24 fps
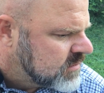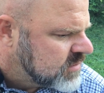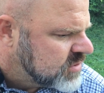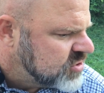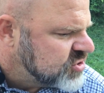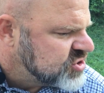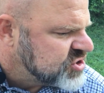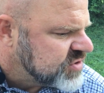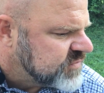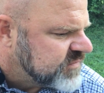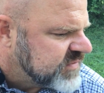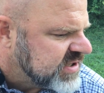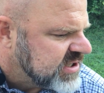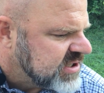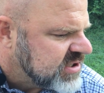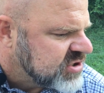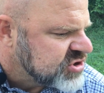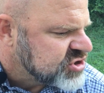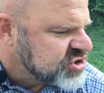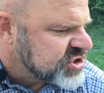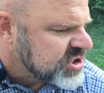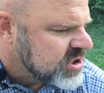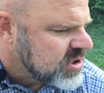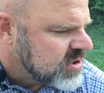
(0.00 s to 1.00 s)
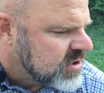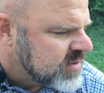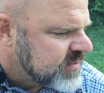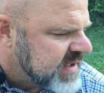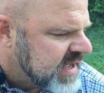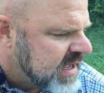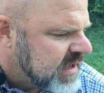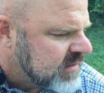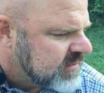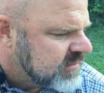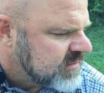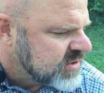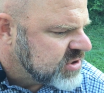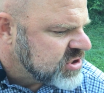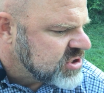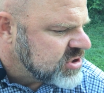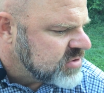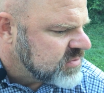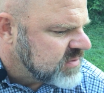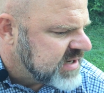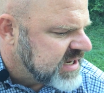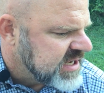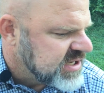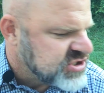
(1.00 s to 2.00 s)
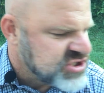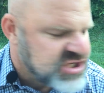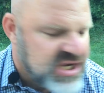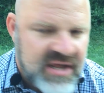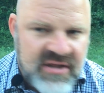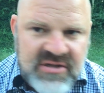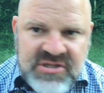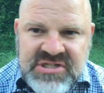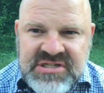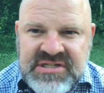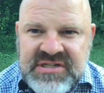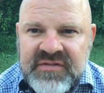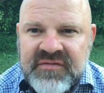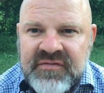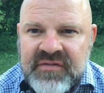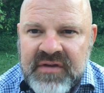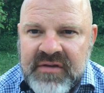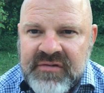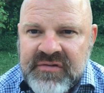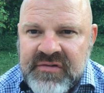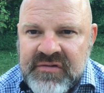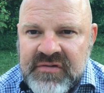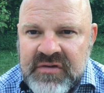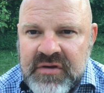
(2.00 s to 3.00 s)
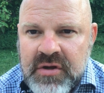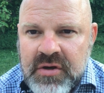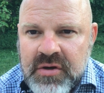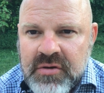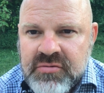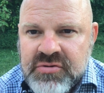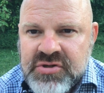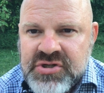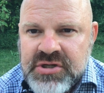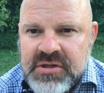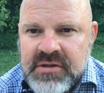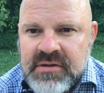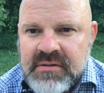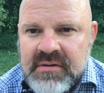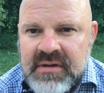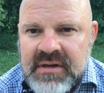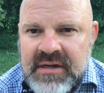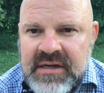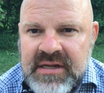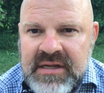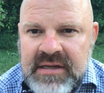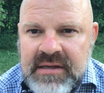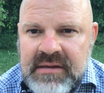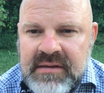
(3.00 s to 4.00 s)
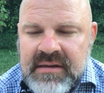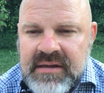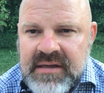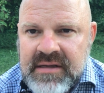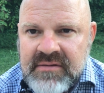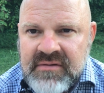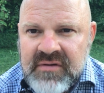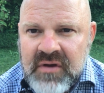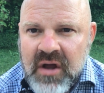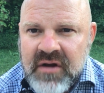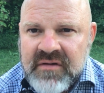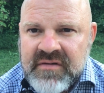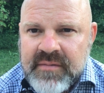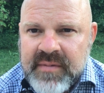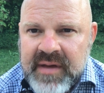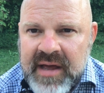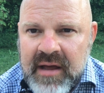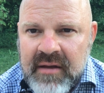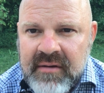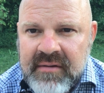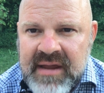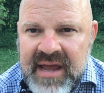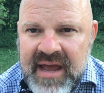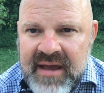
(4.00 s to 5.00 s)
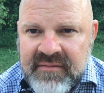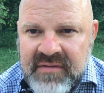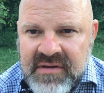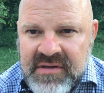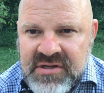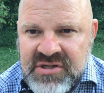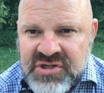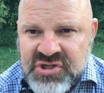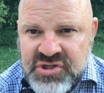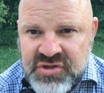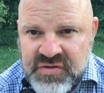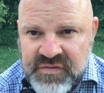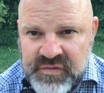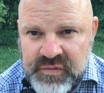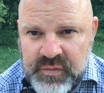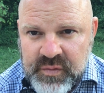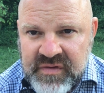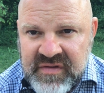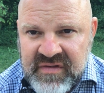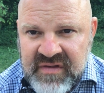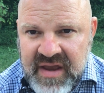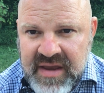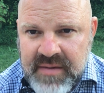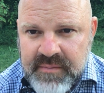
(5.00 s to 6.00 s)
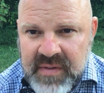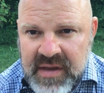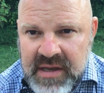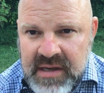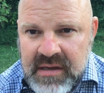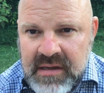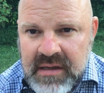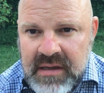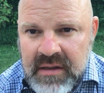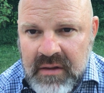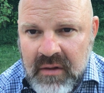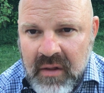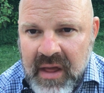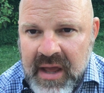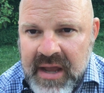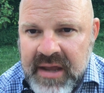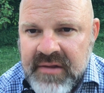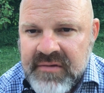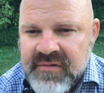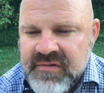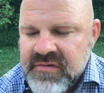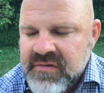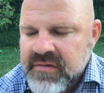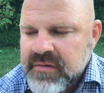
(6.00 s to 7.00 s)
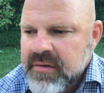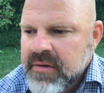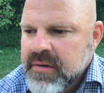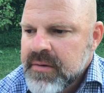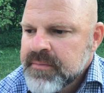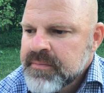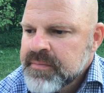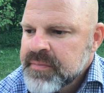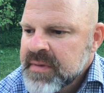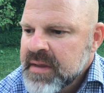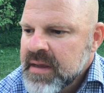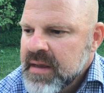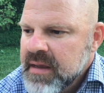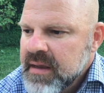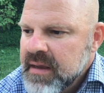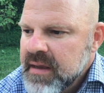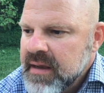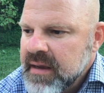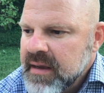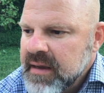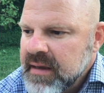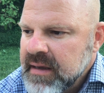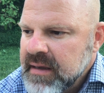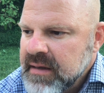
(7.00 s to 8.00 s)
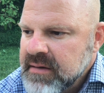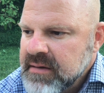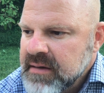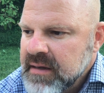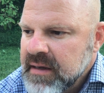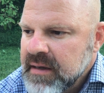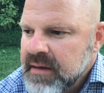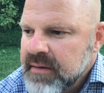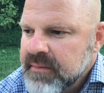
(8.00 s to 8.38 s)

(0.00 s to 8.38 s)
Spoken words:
YouTube video I shared about the Q&A challenges I face as a coach, and he talked about having issues with Type A clients, and